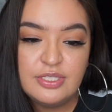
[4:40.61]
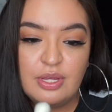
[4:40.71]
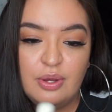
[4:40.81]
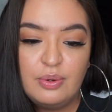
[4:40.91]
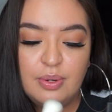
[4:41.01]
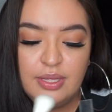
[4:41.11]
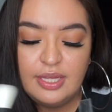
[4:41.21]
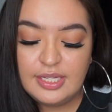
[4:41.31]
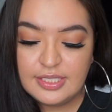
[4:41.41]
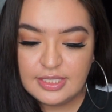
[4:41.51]
So
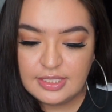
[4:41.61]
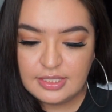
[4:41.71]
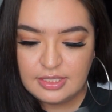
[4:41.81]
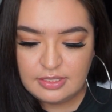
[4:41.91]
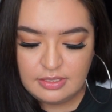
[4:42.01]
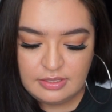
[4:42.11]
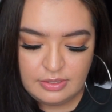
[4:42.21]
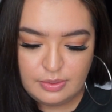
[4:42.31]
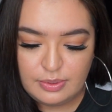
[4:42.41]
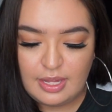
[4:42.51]
this,
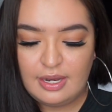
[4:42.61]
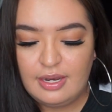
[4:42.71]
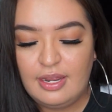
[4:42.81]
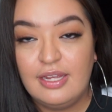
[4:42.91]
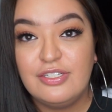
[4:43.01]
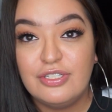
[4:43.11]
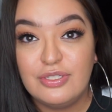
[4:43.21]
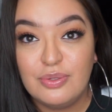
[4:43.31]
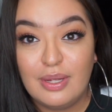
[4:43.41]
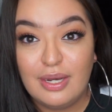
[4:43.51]
hold on, I should
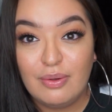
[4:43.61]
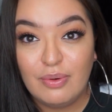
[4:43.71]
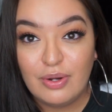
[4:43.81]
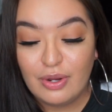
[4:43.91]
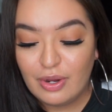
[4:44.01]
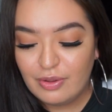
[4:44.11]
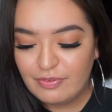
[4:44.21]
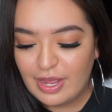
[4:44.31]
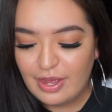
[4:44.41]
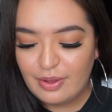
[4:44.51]
do it in order of
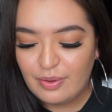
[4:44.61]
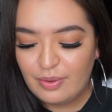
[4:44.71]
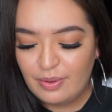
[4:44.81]
how